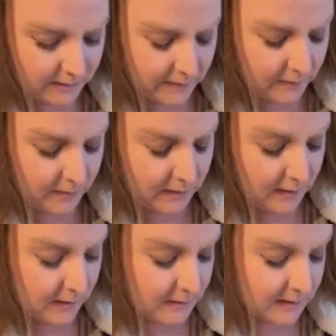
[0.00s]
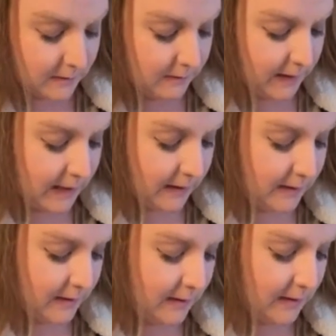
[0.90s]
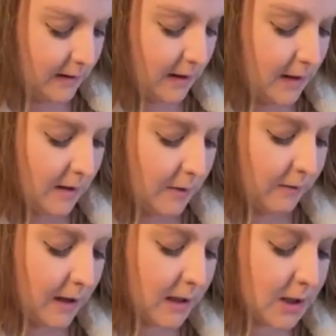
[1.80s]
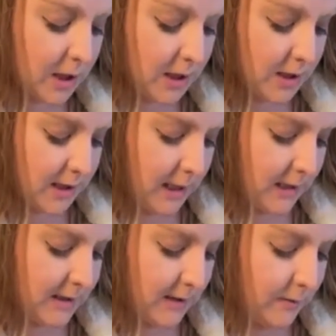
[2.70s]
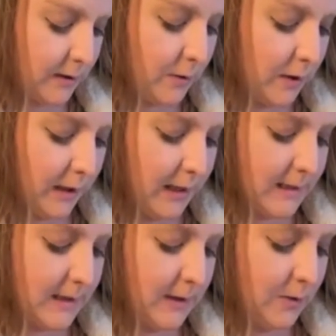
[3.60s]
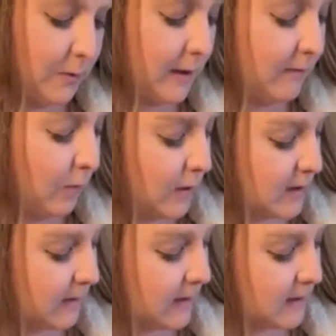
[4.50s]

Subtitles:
And so I think we've gotta change things and reorganize, and you will have more